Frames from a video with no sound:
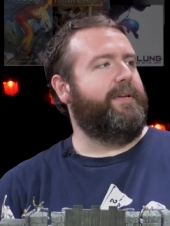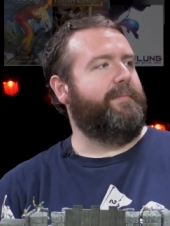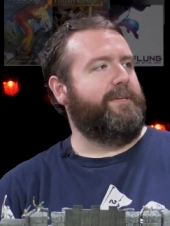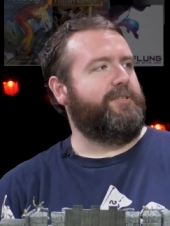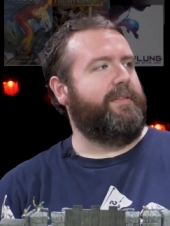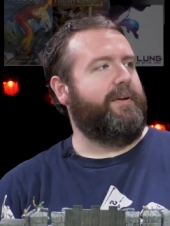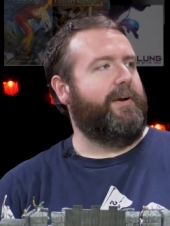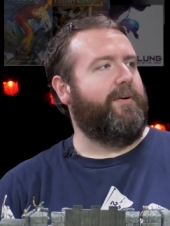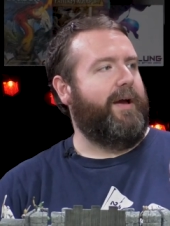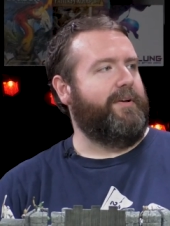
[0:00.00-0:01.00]
did a bunch of theory
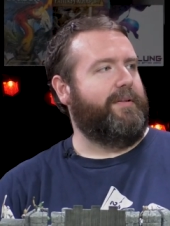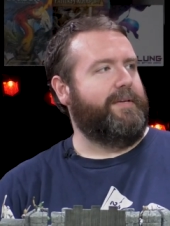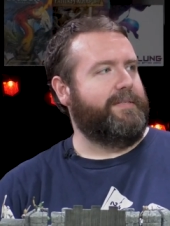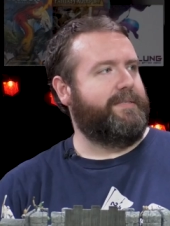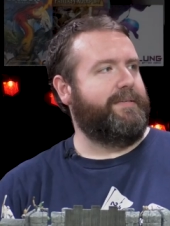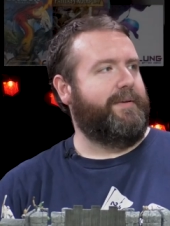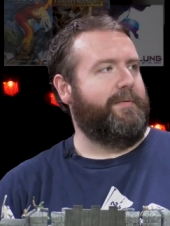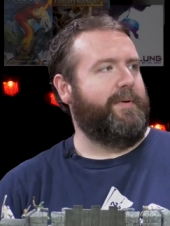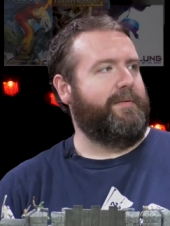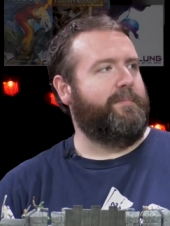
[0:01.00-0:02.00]
crafting on this, uh,
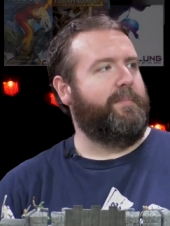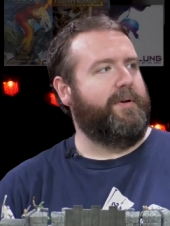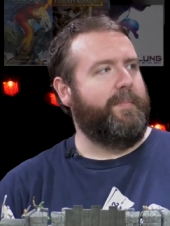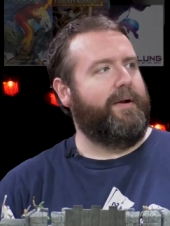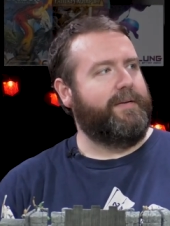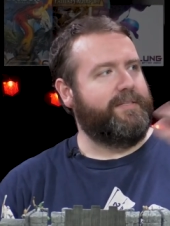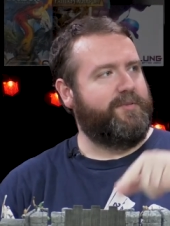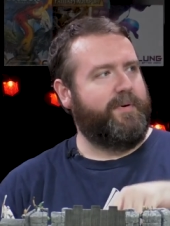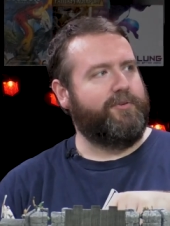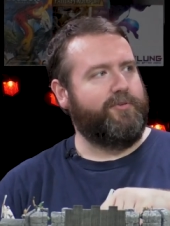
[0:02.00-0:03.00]
with it, comparing it to
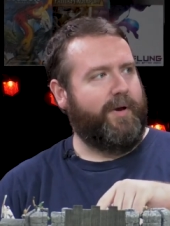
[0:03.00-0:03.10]
Spiritual